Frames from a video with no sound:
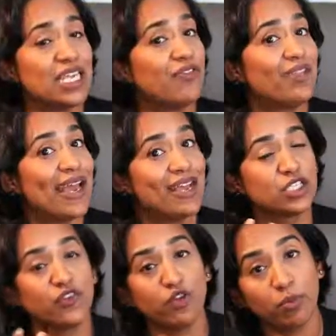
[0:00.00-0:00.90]
If they
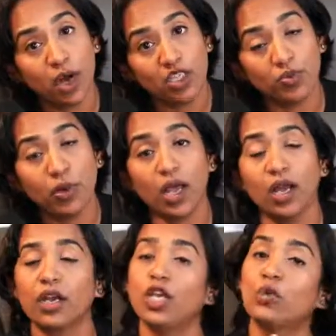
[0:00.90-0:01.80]
ask you for box
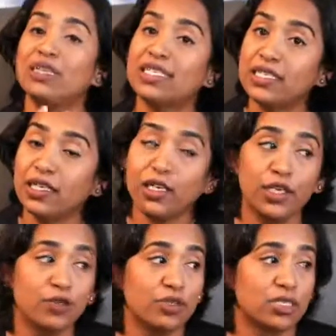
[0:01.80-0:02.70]
plot, you will still
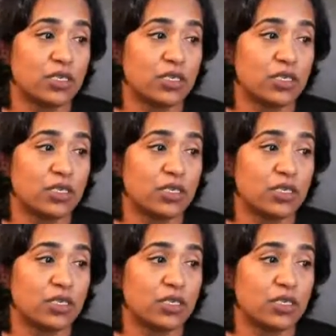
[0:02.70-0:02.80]
use